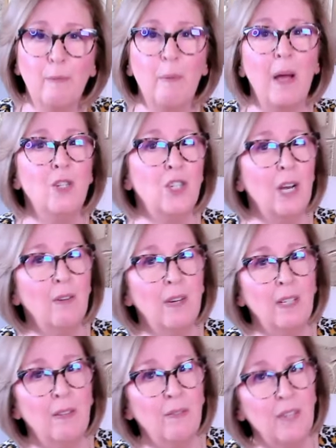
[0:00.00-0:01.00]
by
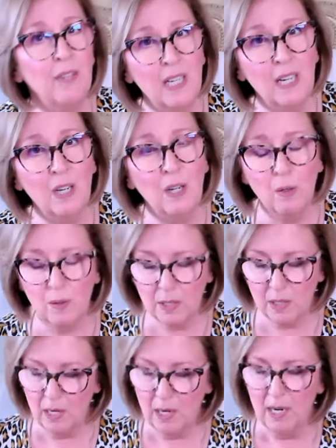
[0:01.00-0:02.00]
sharing the
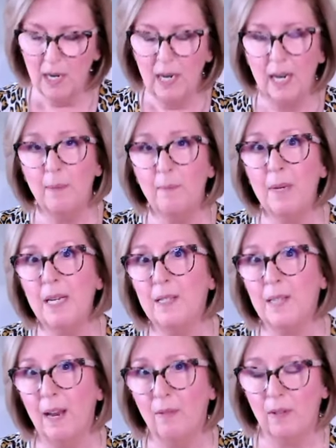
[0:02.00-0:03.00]
videos. It
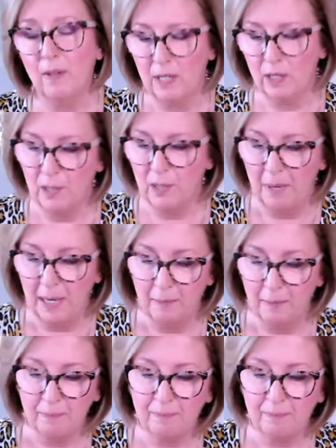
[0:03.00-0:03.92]
means everything to me.